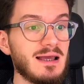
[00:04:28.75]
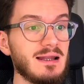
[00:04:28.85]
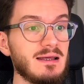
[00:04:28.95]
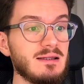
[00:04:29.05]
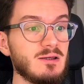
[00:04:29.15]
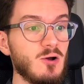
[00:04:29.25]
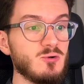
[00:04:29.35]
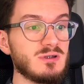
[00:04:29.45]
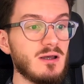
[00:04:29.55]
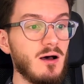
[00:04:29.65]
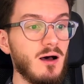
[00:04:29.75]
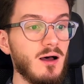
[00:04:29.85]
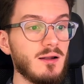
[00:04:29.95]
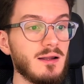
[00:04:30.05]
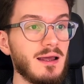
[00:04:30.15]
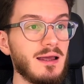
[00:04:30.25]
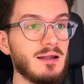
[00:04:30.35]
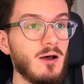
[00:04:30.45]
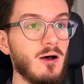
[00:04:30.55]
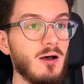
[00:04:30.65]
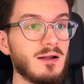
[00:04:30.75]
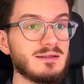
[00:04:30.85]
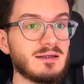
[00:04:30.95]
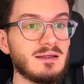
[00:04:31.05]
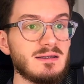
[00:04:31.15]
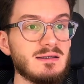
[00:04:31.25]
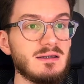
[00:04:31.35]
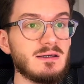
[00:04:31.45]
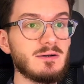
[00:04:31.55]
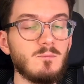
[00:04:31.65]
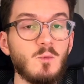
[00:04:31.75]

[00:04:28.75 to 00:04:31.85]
and it goes on and on, as you can see here.